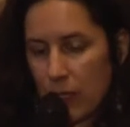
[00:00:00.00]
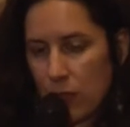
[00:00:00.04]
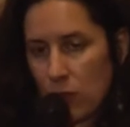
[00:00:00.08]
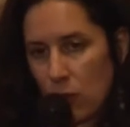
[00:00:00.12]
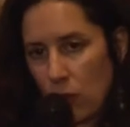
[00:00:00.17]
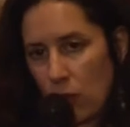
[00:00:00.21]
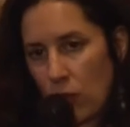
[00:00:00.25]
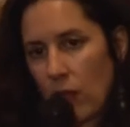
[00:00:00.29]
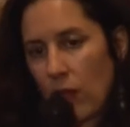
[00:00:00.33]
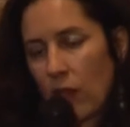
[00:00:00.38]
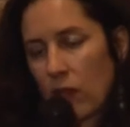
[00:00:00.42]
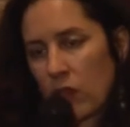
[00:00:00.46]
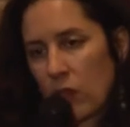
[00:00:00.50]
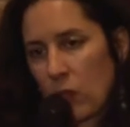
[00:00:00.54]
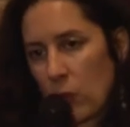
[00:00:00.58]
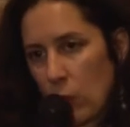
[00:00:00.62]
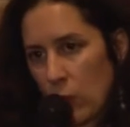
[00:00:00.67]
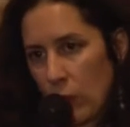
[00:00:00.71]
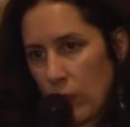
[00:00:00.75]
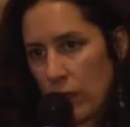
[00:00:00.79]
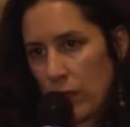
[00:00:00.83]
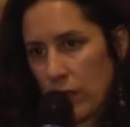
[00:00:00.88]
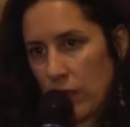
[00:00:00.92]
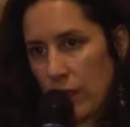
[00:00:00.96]

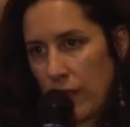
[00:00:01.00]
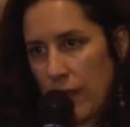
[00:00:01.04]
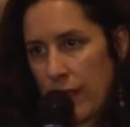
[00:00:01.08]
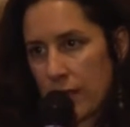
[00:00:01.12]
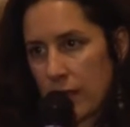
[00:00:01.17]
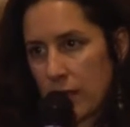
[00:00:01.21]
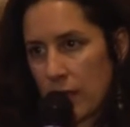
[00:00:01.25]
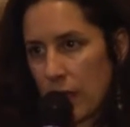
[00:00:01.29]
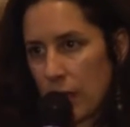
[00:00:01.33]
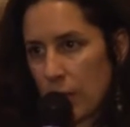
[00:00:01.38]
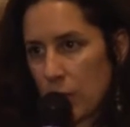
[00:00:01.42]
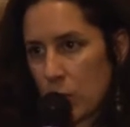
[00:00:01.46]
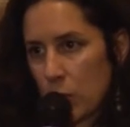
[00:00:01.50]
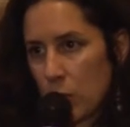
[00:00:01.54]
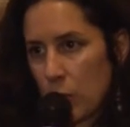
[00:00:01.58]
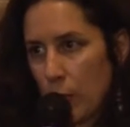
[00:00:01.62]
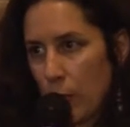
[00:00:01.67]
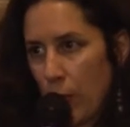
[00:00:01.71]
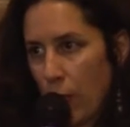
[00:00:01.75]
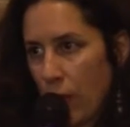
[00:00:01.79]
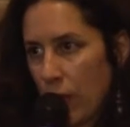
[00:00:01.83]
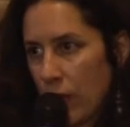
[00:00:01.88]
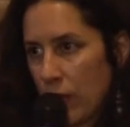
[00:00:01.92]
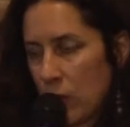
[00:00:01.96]
2001 had come to a
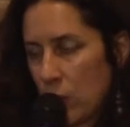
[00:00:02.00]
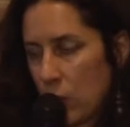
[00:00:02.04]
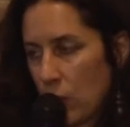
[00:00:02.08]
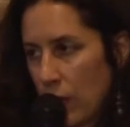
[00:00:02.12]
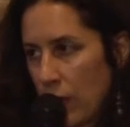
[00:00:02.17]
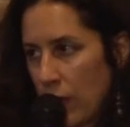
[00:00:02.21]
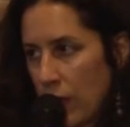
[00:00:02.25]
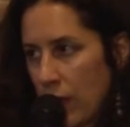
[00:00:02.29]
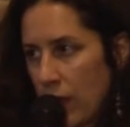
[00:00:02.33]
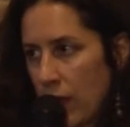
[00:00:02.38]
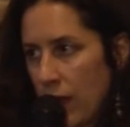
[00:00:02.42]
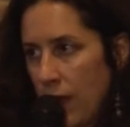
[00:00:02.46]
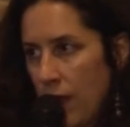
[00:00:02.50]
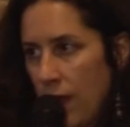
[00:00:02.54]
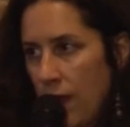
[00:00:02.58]
point where